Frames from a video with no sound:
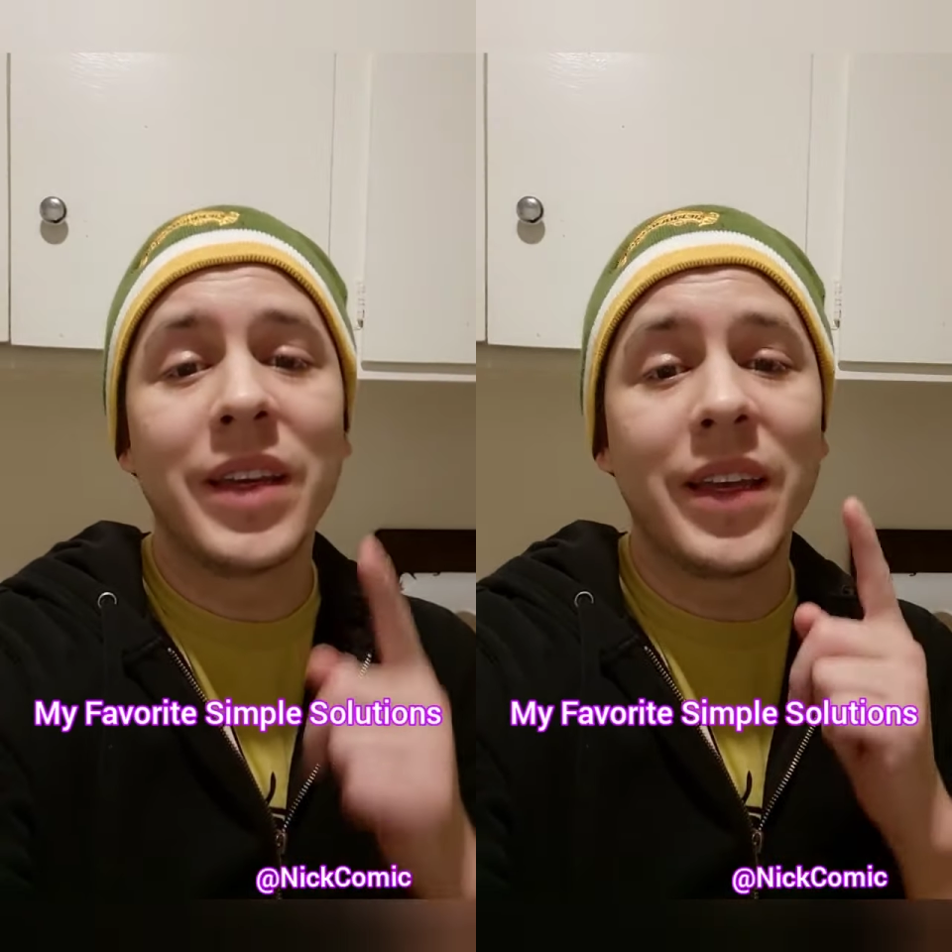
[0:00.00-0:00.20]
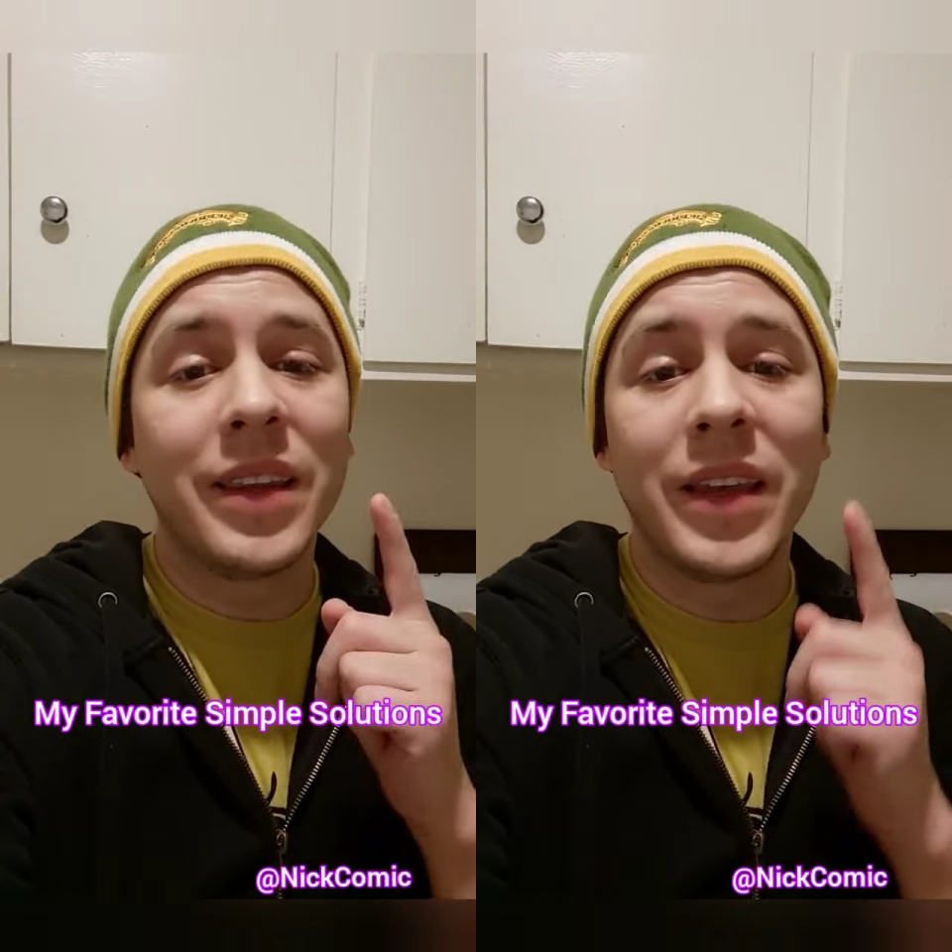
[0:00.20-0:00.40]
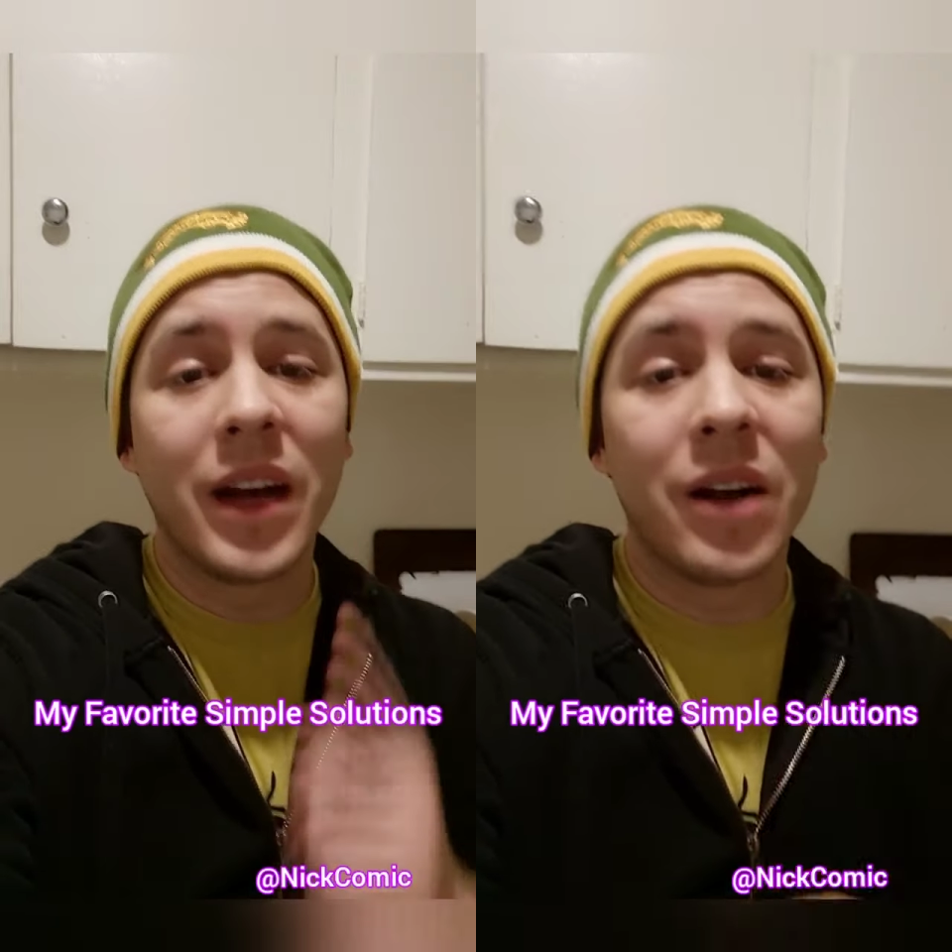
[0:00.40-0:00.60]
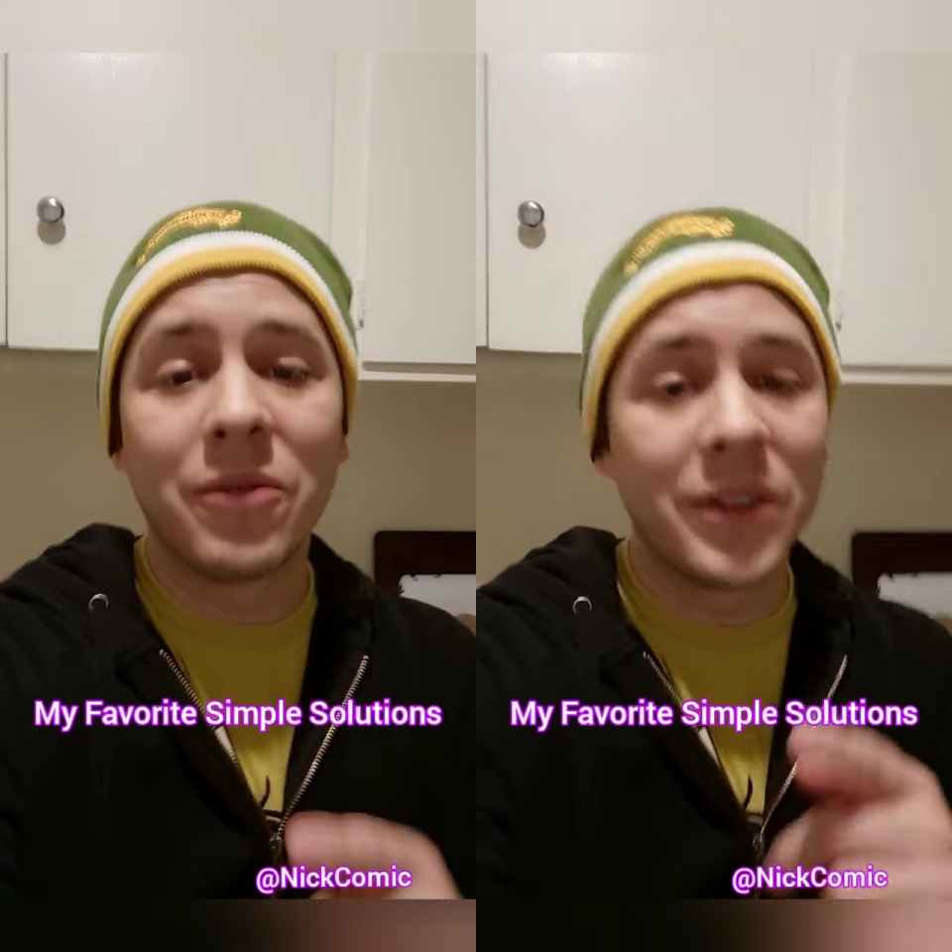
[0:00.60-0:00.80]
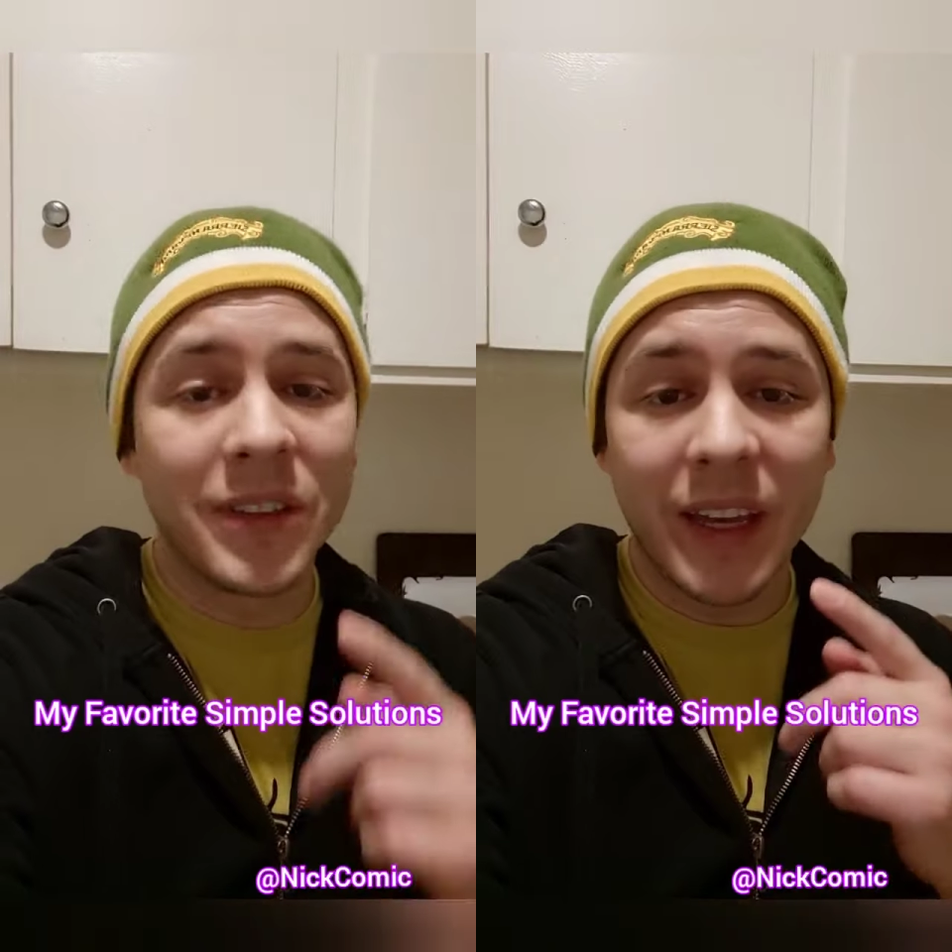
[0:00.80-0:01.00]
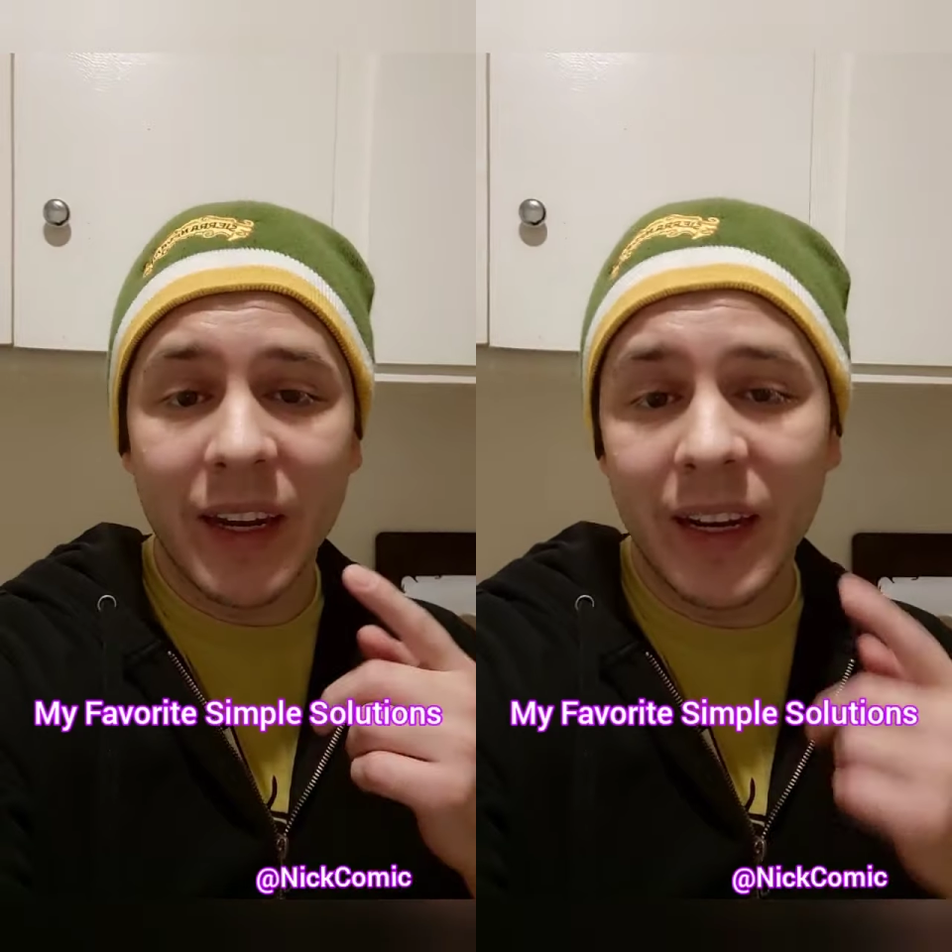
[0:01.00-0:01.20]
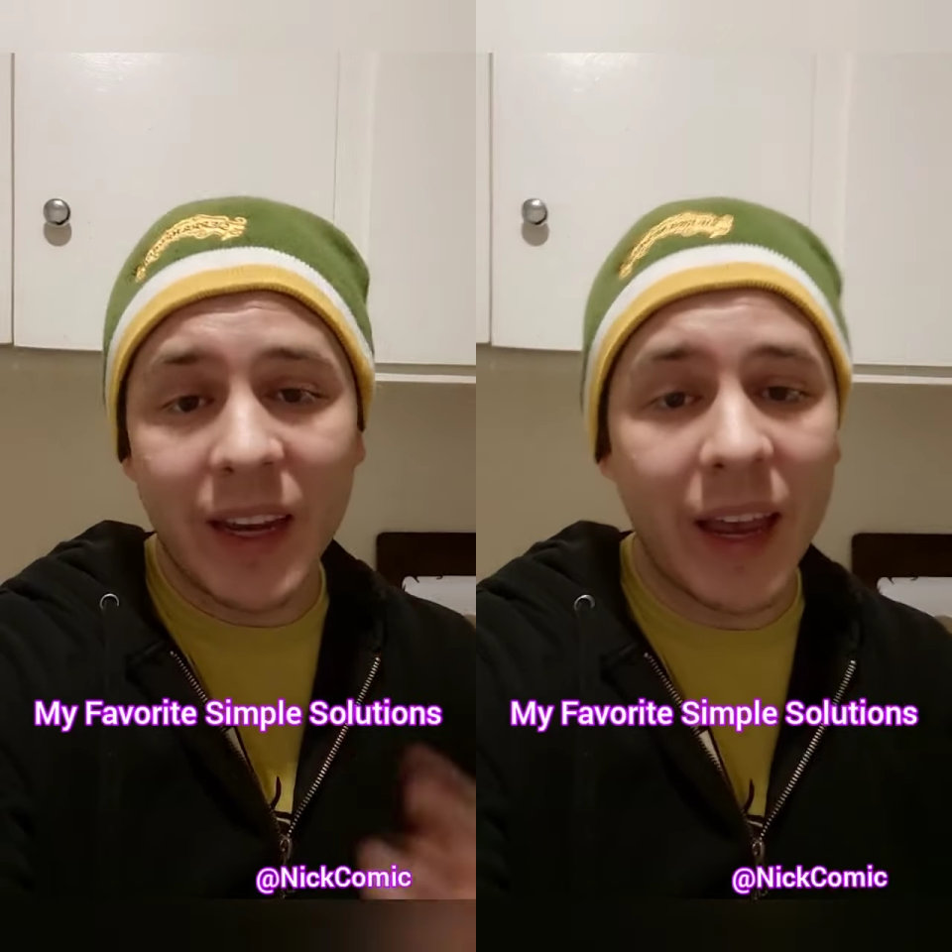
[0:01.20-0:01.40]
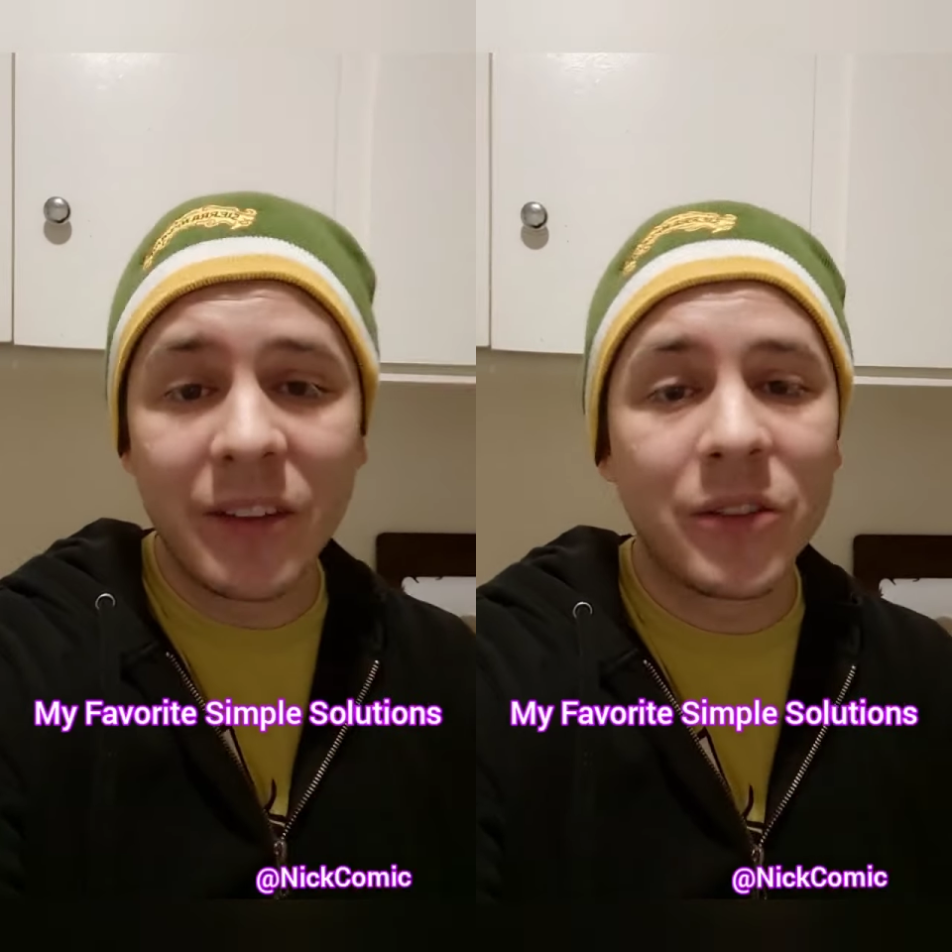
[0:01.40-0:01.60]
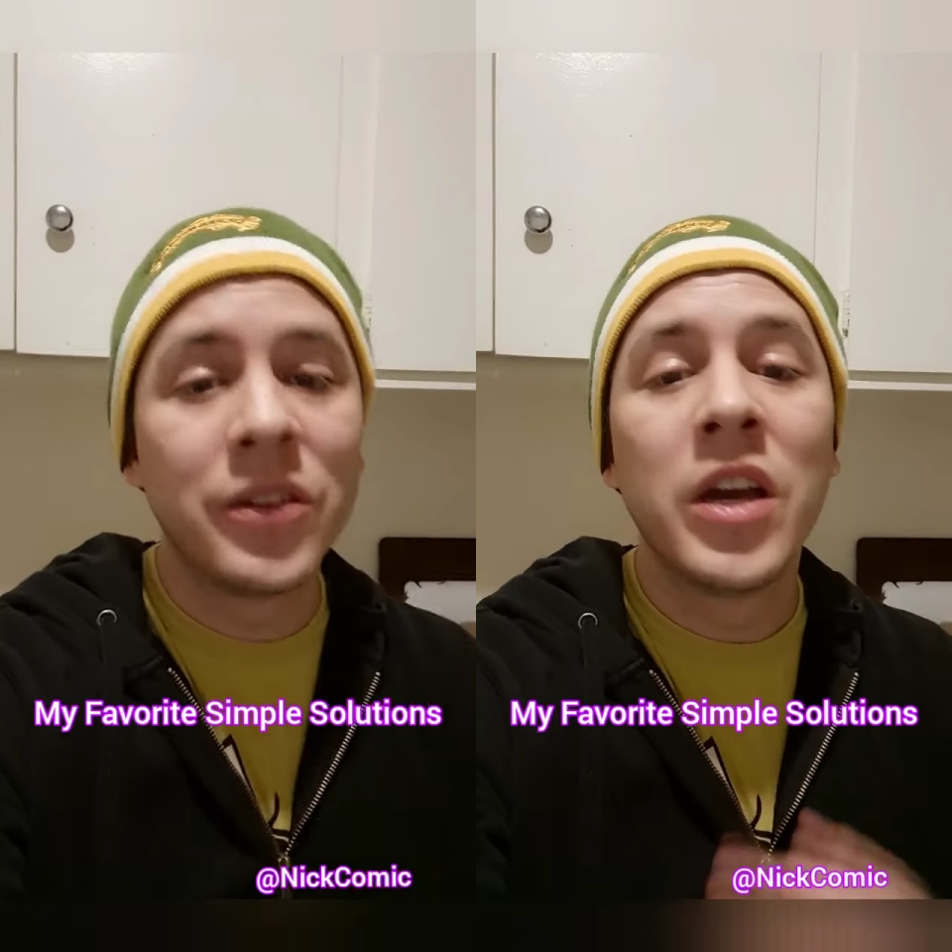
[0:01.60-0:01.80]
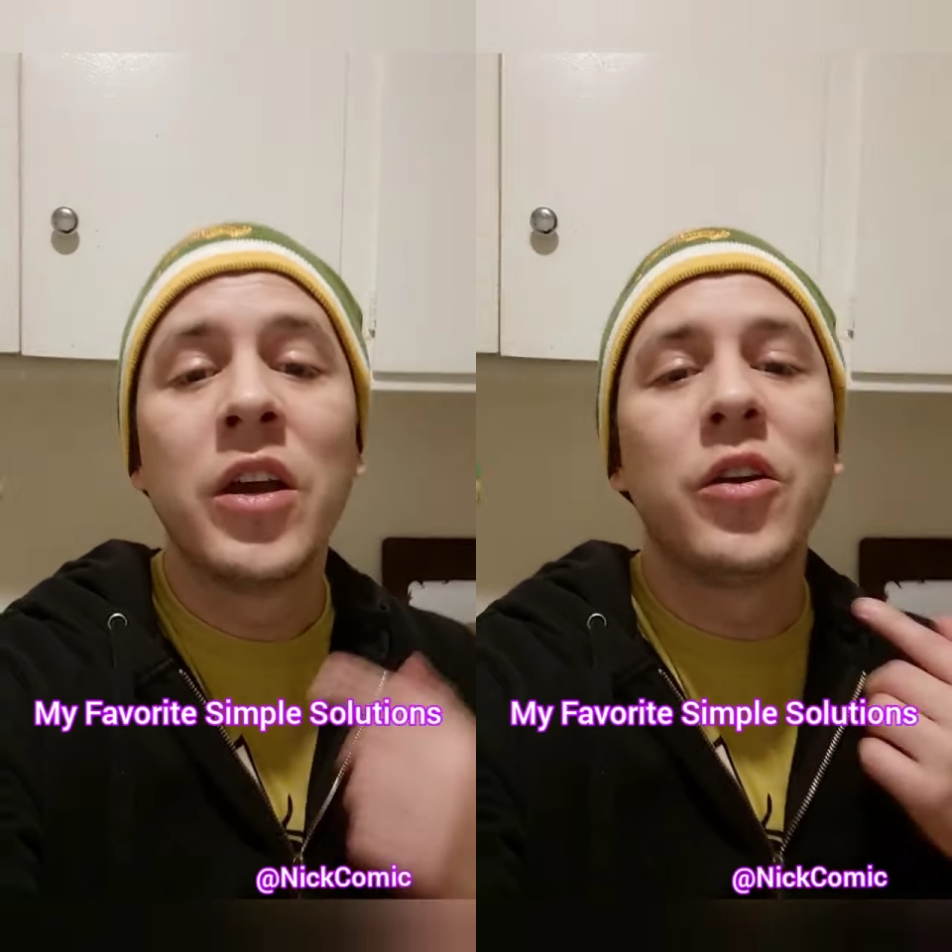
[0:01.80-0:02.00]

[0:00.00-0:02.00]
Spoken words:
in The Office getting canceled,